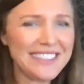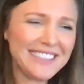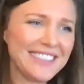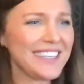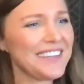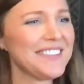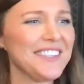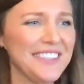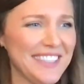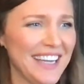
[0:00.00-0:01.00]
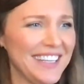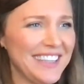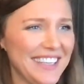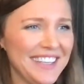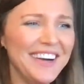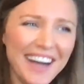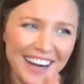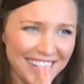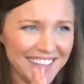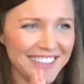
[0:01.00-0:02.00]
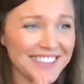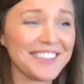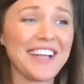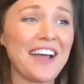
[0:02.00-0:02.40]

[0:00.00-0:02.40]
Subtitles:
Oh, I'm so excited that you are in this course.